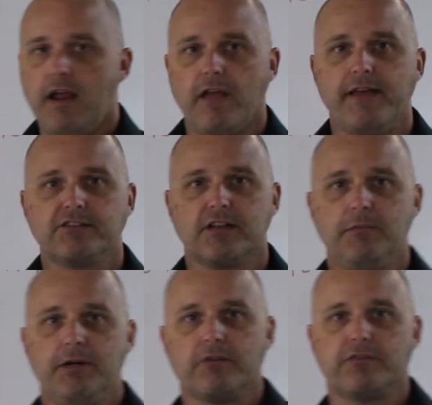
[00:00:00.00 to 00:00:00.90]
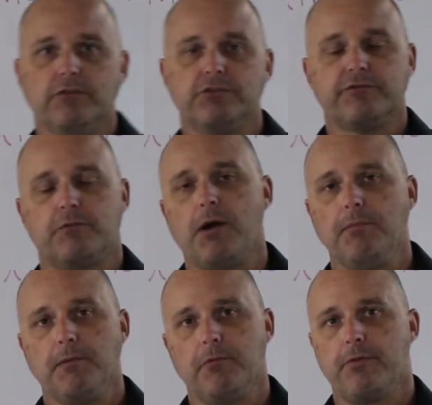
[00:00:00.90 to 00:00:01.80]
and that's going to be our solution for
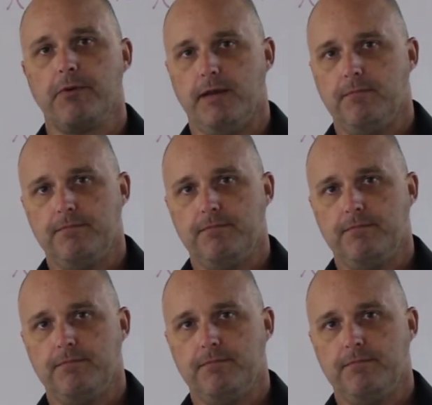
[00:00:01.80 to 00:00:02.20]
problem number 3.